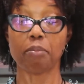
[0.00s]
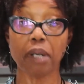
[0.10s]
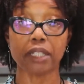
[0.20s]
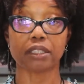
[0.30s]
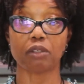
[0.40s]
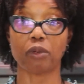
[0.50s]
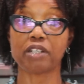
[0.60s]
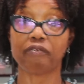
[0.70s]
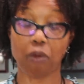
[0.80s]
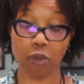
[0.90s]
But
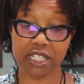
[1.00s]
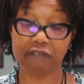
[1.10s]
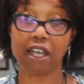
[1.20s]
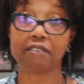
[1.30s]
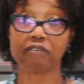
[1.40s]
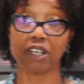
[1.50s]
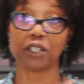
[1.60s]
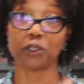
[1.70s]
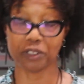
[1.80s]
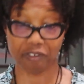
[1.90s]
what is the 5
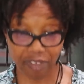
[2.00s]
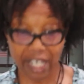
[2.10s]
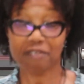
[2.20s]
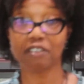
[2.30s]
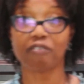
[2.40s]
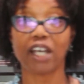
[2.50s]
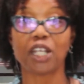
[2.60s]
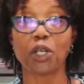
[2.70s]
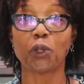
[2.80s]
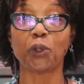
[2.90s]
divine law? The 5
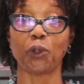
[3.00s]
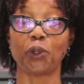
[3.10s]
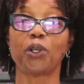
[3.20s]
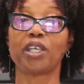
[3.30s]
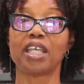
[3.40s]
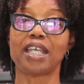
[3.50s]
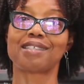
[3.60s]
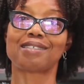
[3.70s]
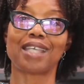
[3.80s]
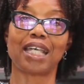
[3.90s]
divine law
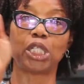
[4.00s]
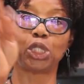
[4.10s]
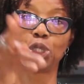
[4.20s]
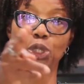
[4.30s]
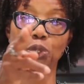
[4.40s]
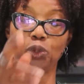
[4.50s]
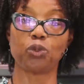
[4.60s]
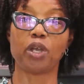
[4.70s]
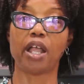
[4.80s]
is telling you